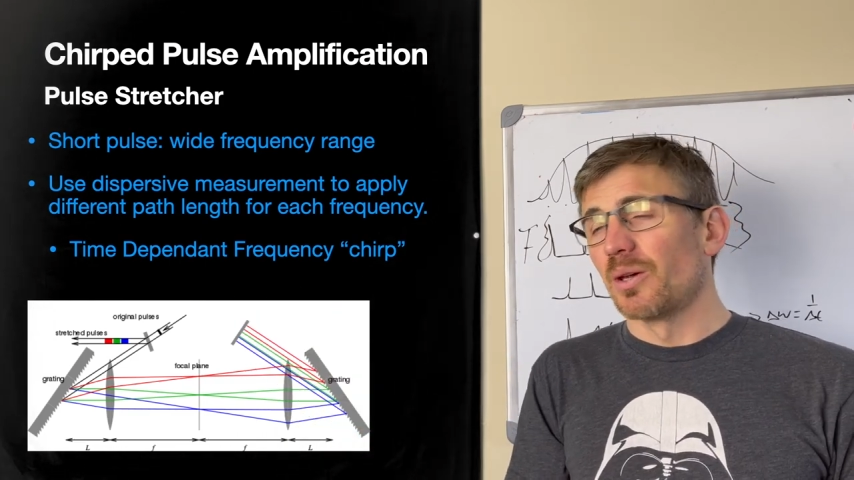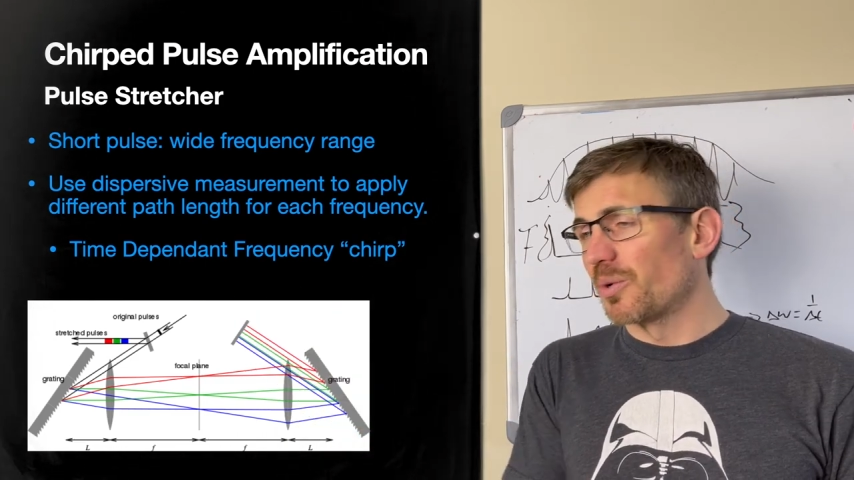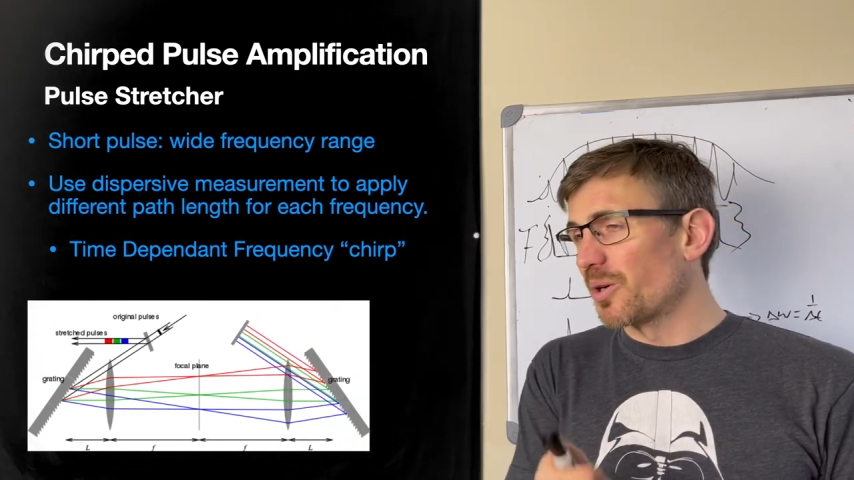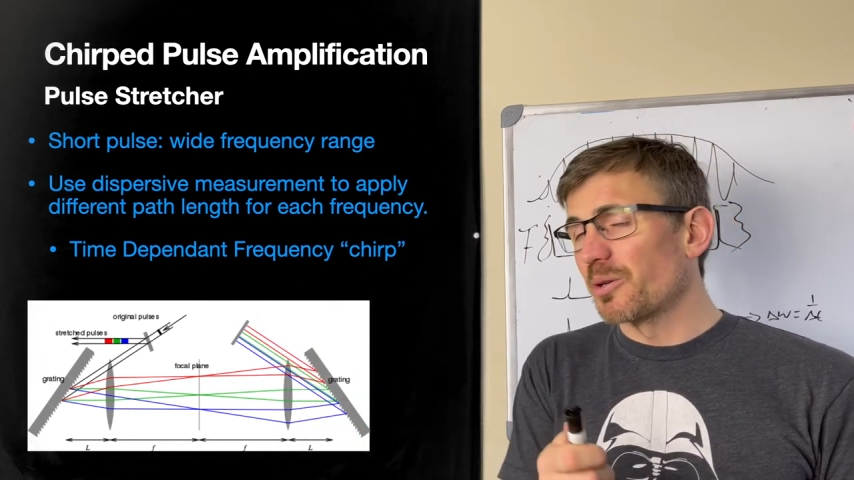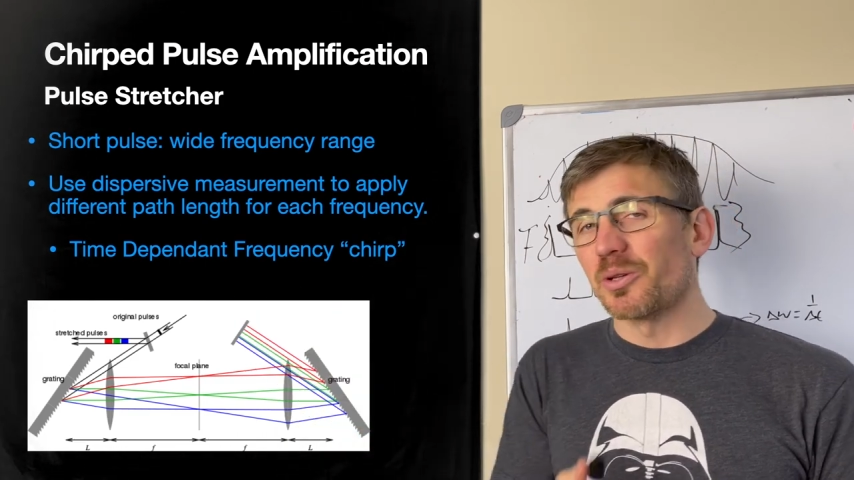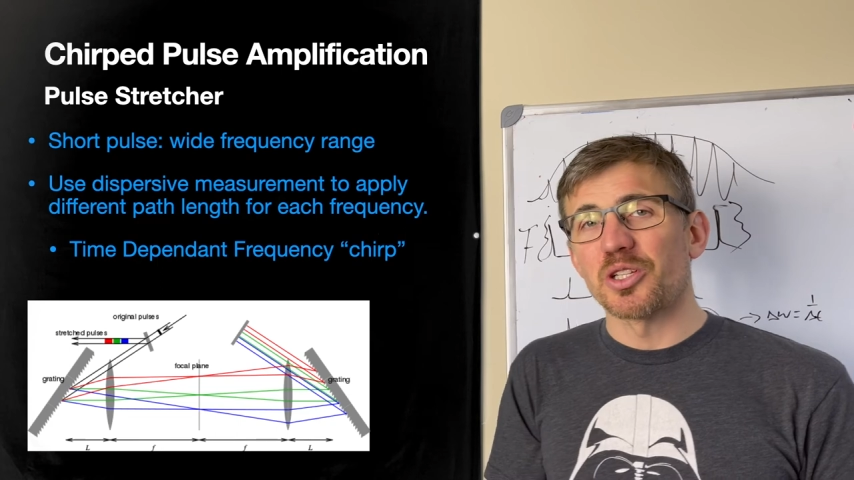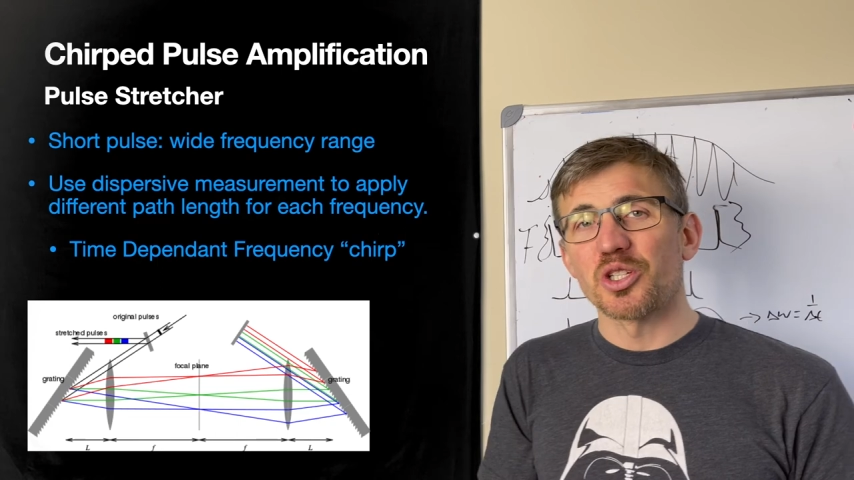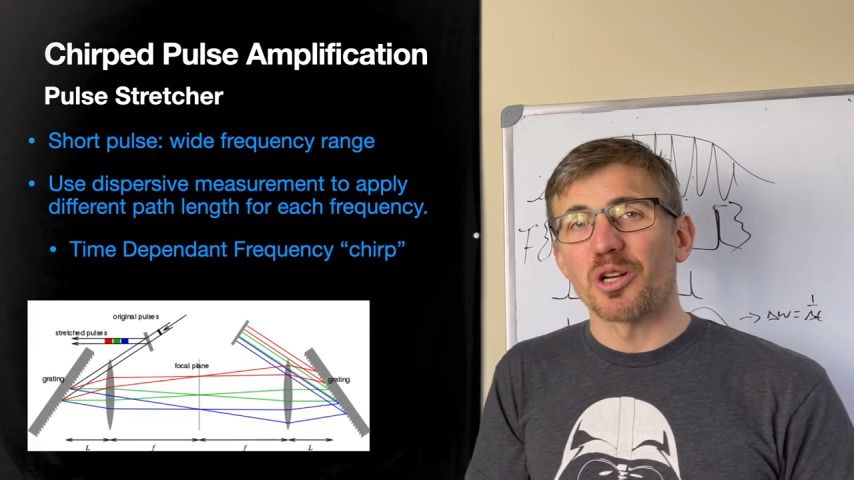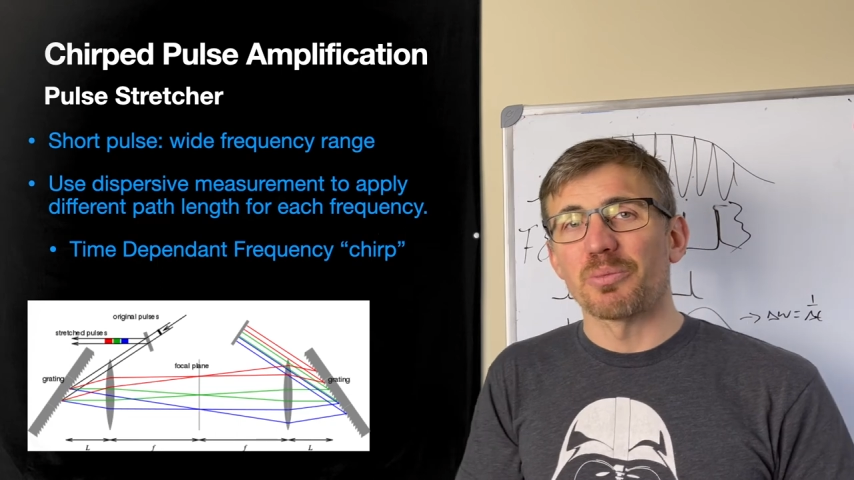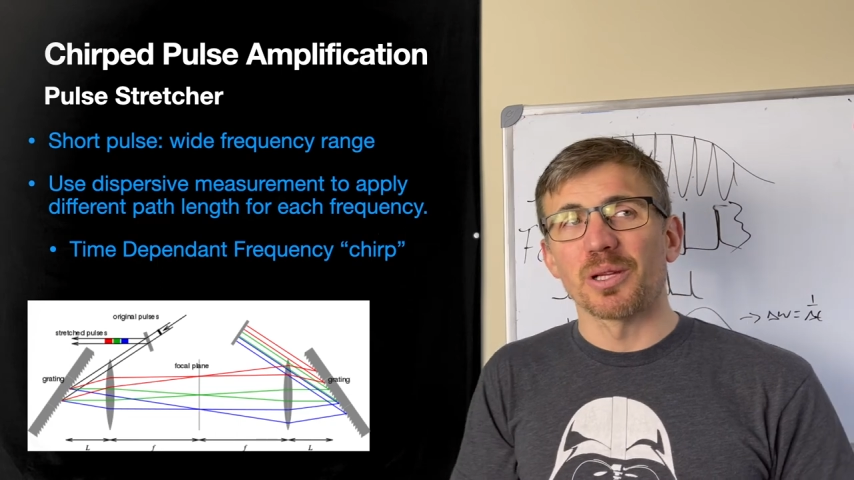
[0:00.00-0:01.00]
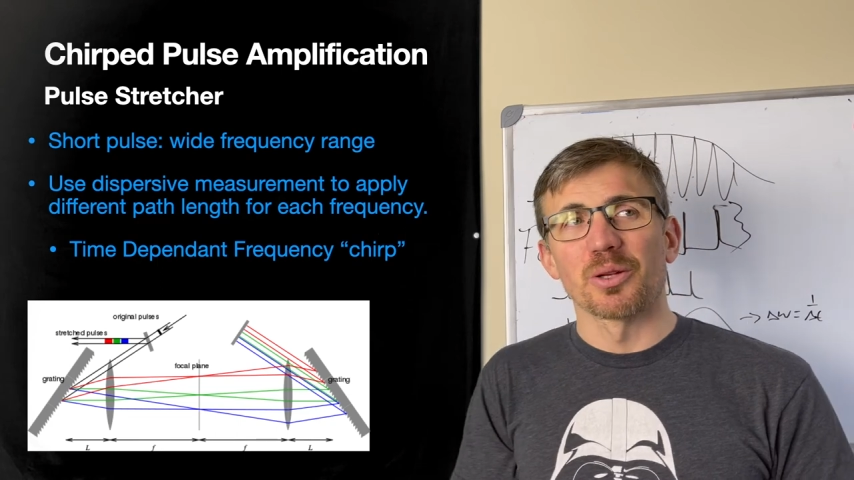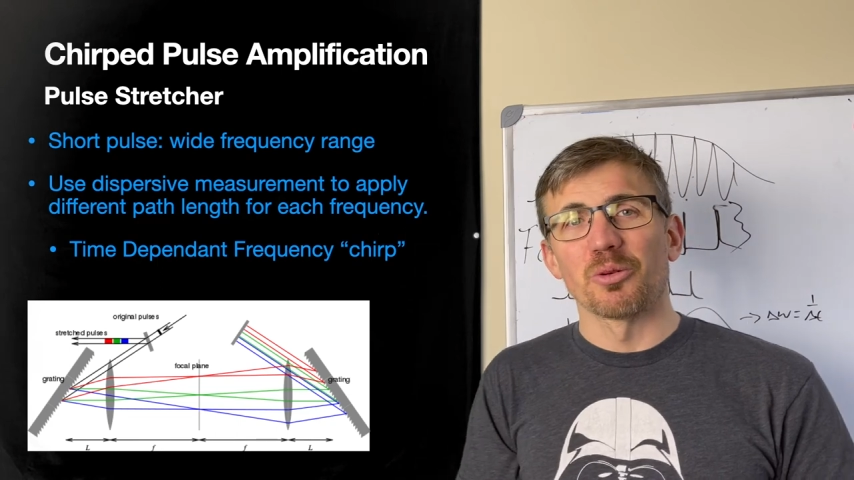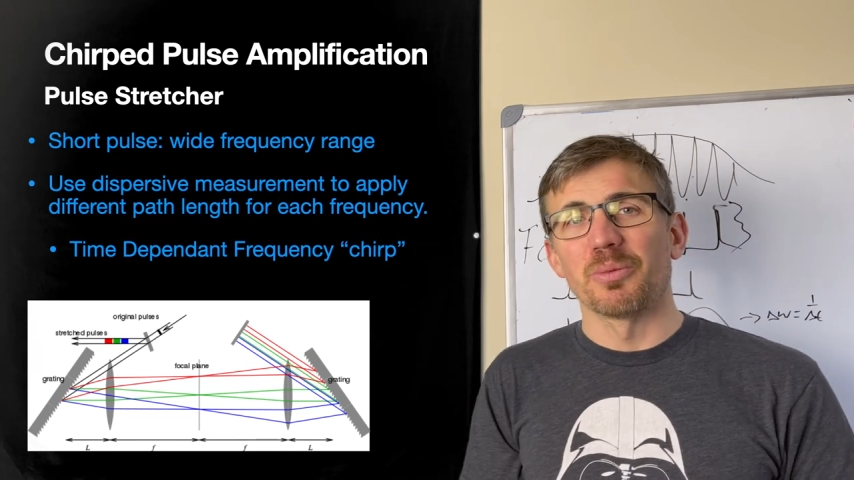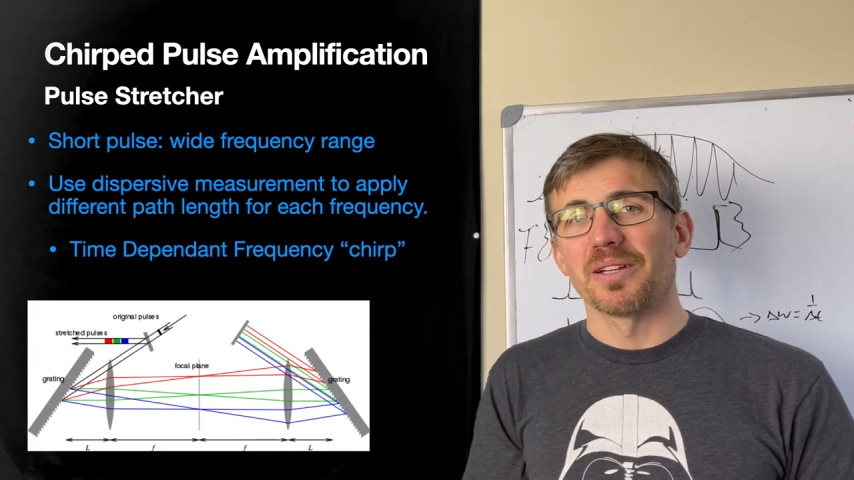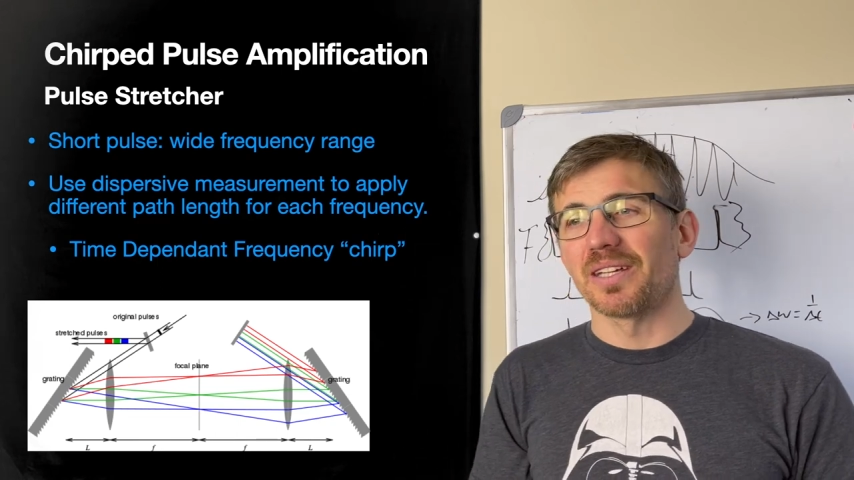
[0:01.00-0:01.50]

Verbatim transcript: We heard about the chirp a little bit